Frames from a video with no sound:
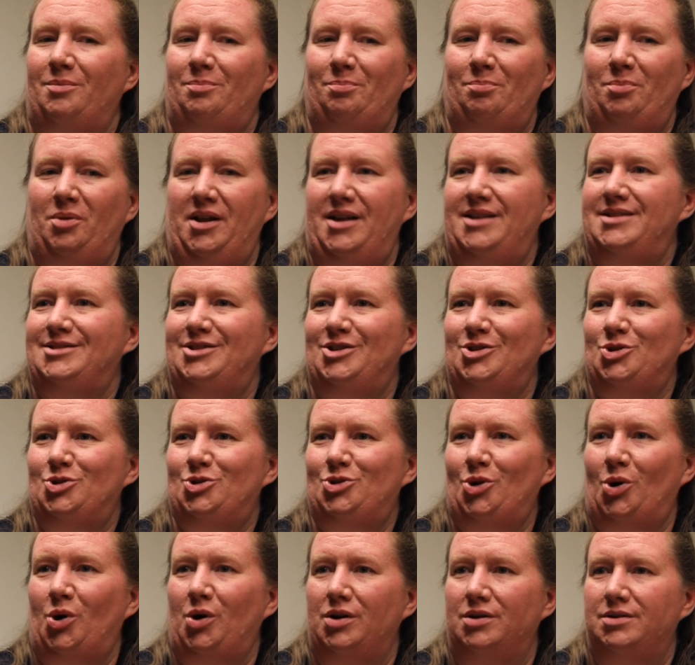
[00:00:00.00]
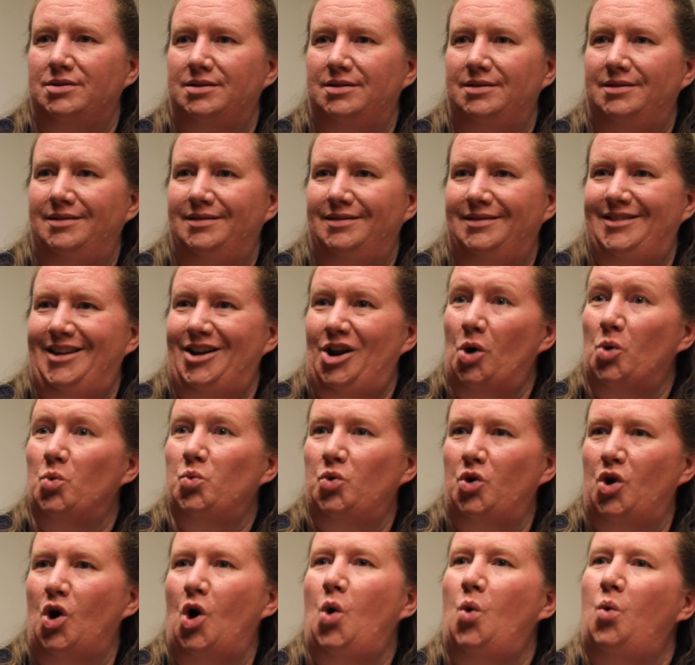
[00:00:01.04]
a place to start. They
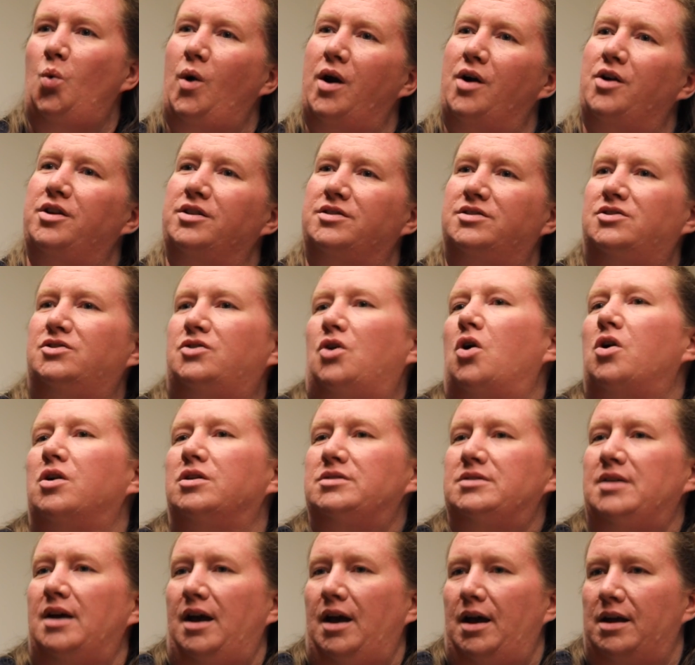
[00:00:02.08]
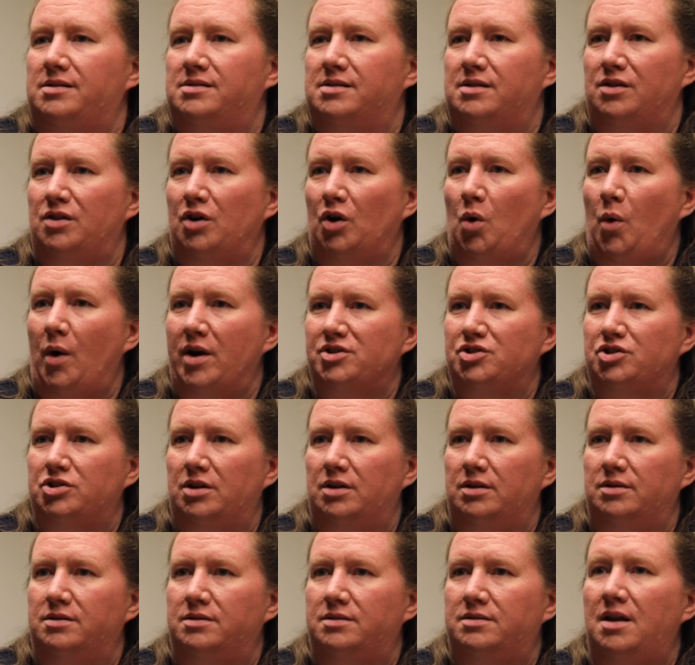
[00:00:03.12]
don't know where to start to ask the
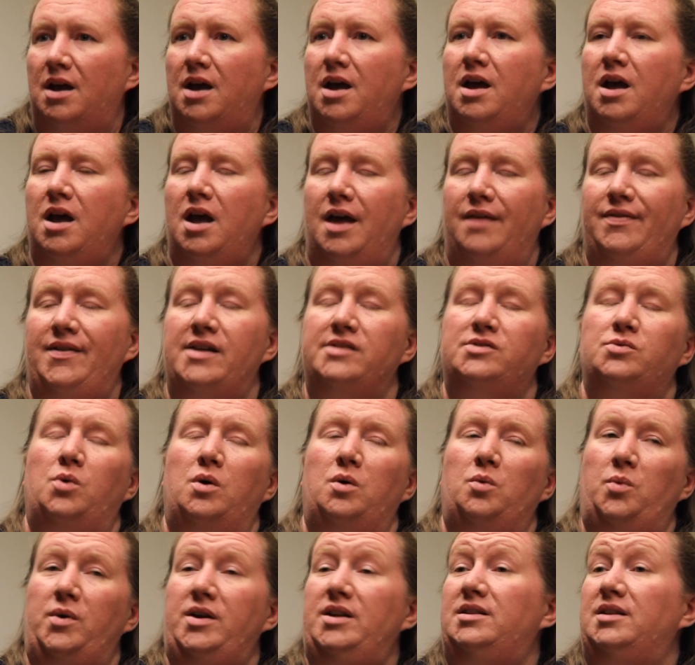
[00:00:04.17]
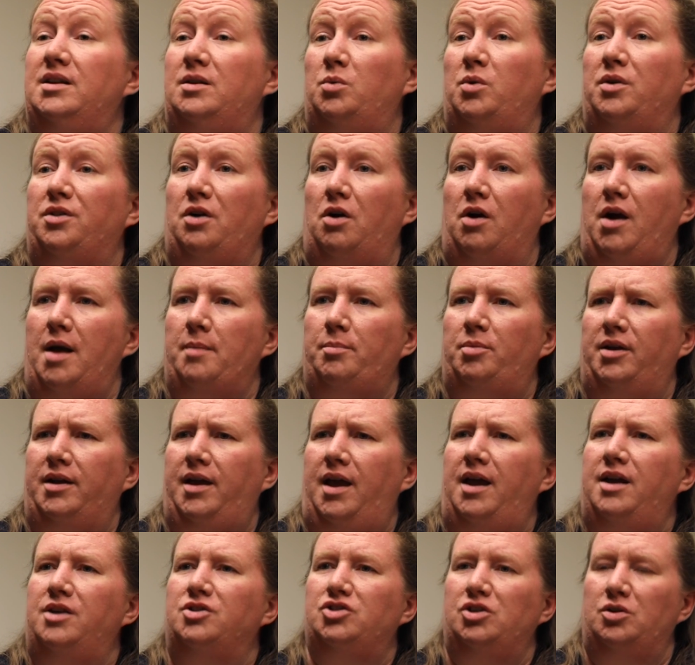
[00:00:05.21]
questions. And that's what we did with our
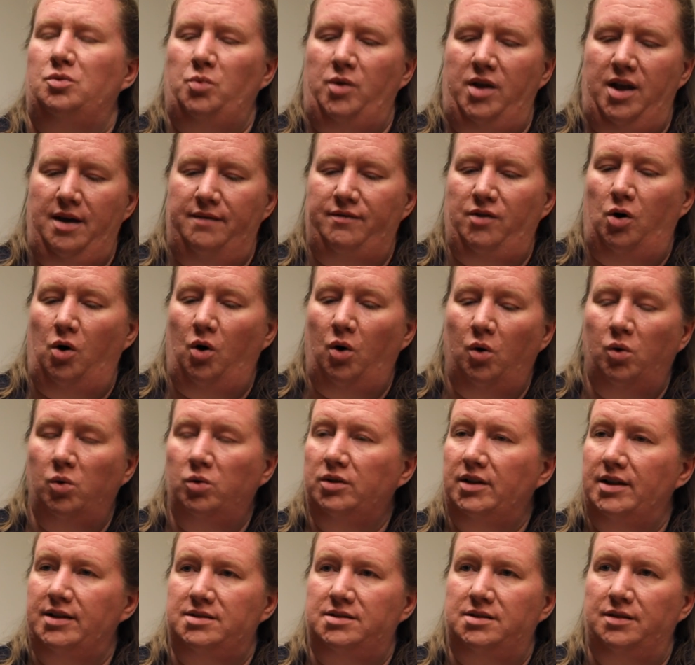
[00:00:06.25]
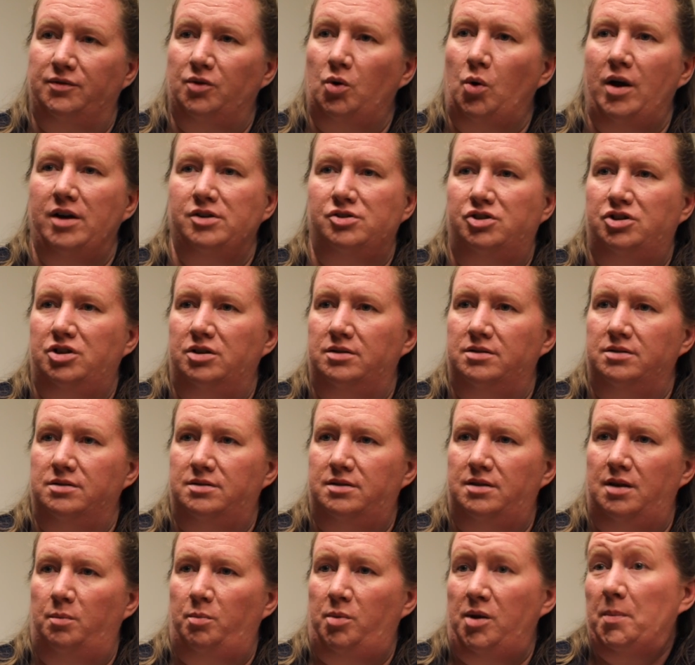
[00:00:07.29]
application. We have a whole list of questions
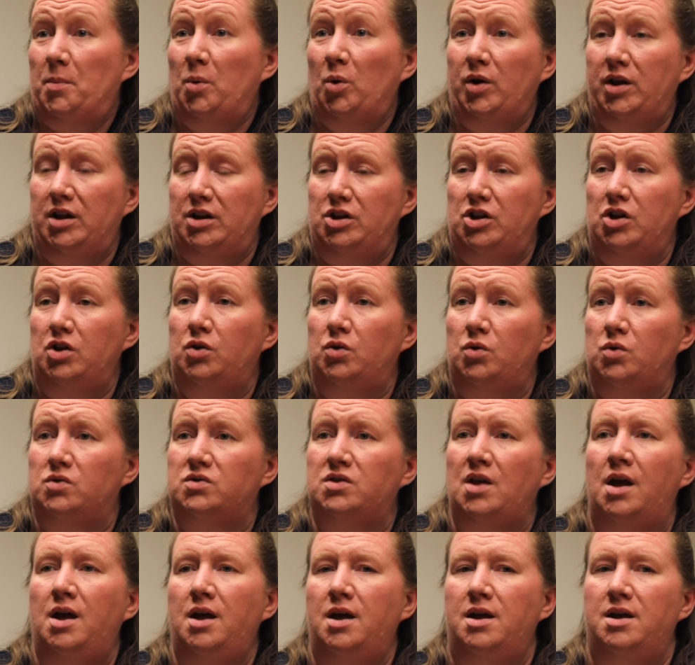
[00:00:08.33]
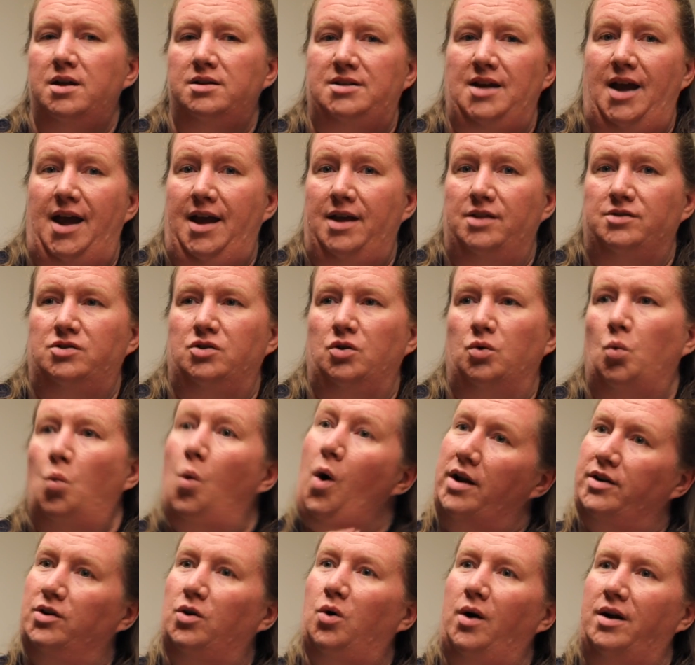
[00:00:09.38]
that people can use to answer
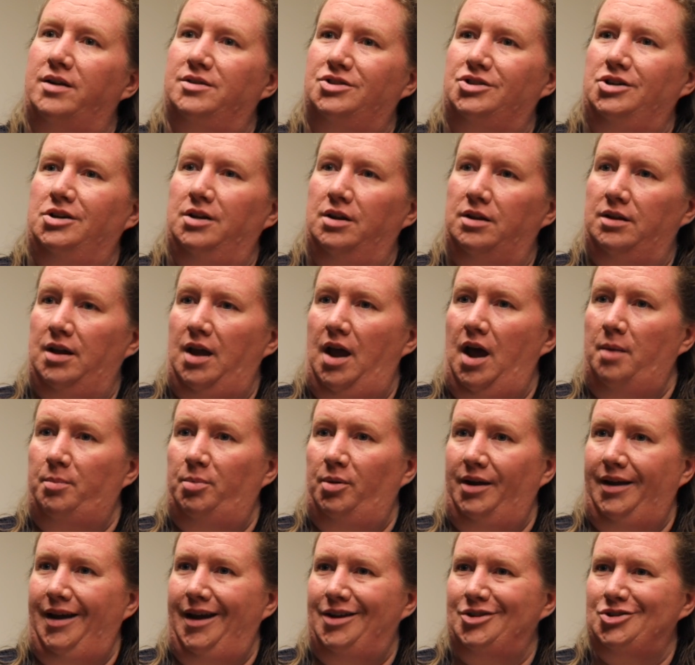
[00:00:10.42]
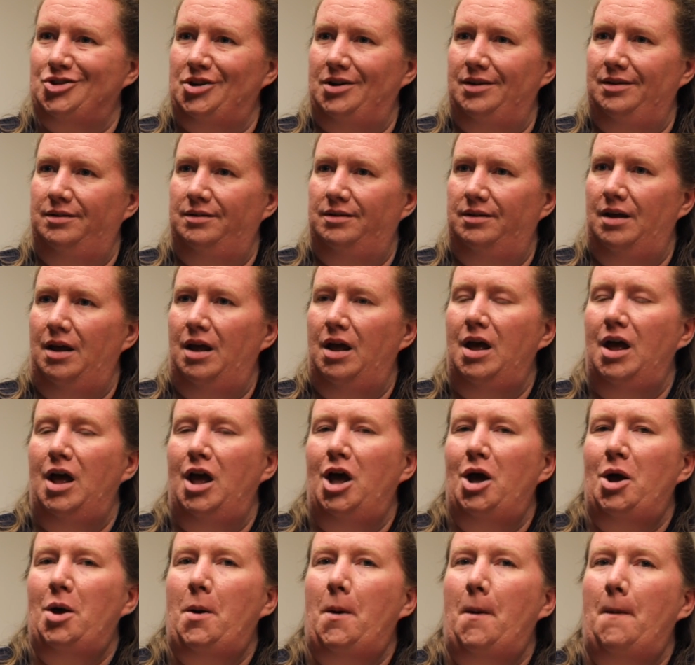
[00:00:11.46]
one question in the application.
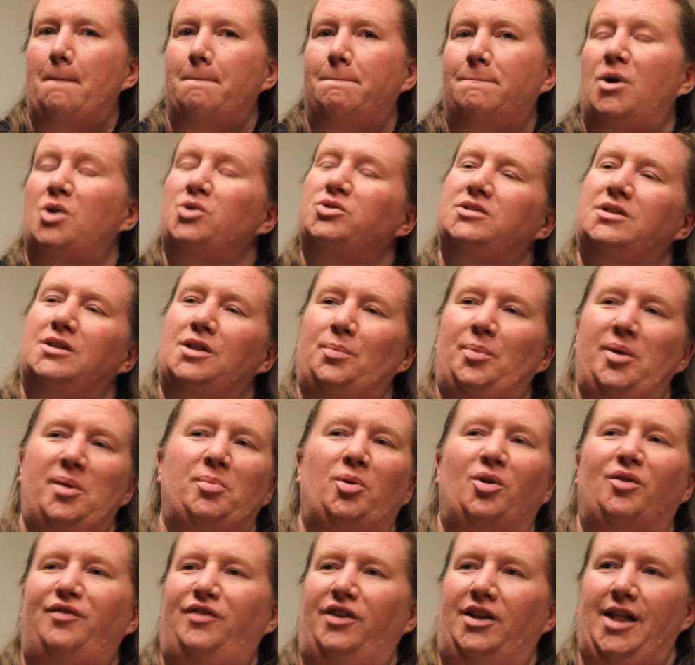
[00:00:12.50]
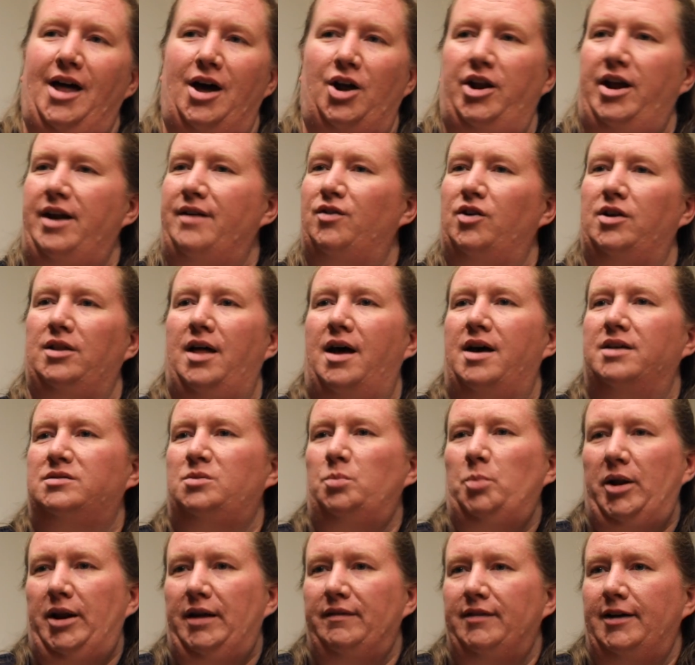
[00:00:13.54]
Most of the people fill out every
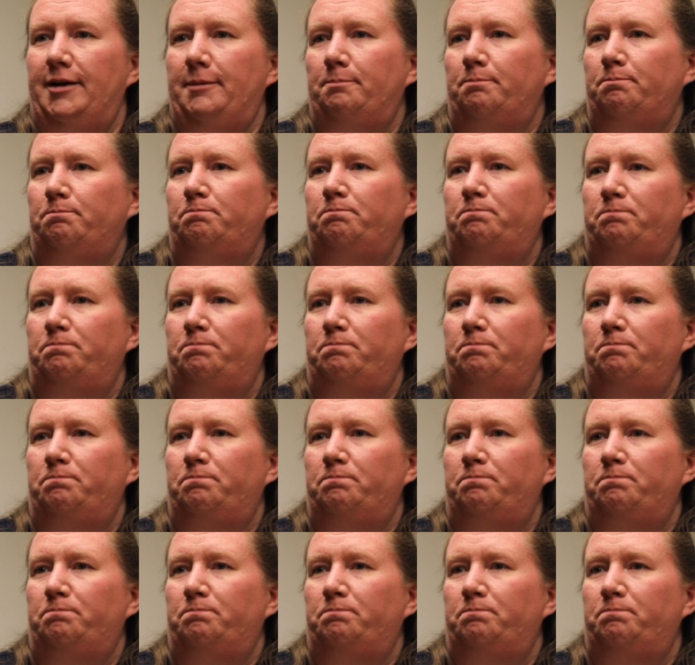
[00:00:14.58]
last bit of it,